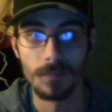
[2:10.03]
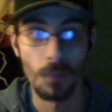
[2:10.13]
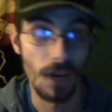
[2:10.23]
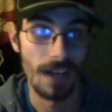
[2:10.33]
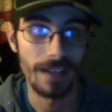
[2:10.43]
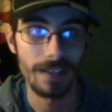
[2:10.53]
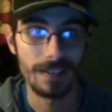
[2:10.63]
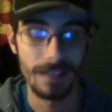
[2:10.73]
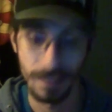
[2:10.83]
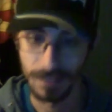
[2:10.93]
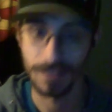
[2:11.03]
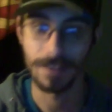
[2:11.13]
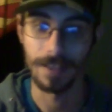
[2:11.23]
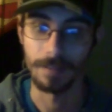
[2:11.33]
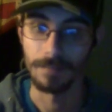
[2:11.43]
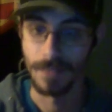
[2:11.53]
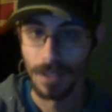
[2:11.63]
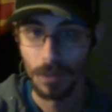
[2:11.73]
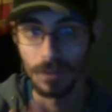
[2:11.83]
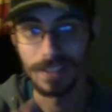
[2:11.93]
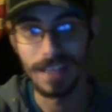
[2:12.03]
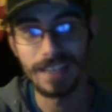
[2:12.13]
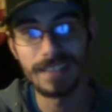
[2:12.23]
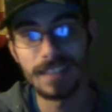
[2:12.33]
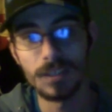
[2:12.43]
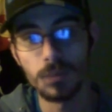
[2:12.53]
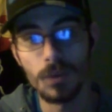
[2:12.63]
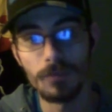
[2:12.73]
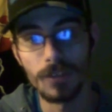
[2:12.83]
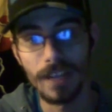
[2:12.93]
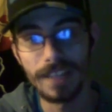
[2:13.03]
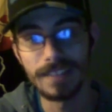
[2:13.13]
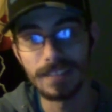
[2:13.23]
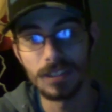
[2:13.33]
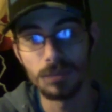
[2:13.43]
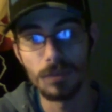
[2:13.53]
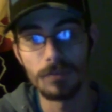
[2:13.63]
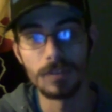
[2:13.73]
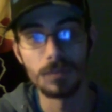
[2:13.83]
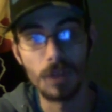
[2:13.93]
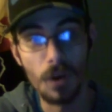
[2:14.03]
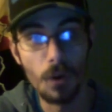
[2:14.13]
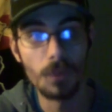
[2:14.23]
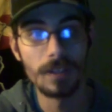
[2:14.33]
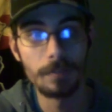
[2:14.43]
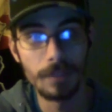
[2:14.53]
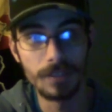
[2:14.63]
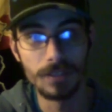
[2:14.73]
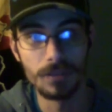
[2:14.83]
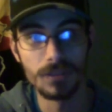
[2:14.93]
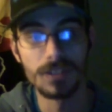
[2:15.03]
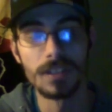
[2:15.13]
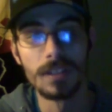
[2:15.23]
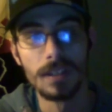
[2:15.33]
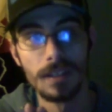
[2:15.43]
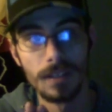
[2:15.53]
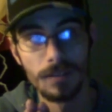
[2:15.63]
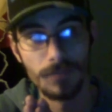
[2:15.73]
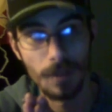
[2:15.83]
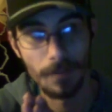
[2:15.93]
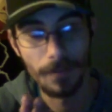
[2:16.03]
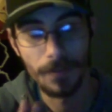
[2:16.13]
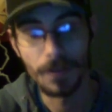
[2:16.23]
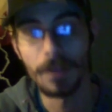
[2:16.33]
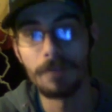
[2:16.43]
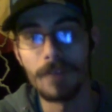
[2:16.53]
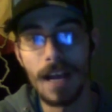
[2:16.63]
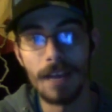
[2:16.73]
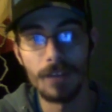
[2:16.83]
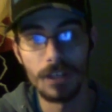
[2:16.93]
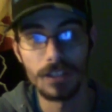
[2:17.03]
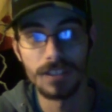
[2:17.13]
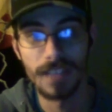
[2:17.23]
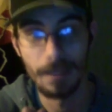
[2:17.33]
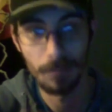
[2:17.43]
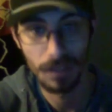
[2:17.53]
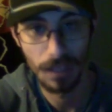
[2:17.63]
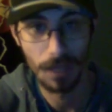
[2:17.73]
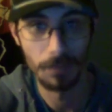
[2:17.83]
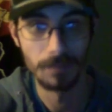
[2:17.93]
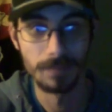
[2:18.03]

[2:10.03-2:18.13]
Why? Here's the thing. With an 18-inch woofer, 18-inch woofers will only produce from 35 hertz and below.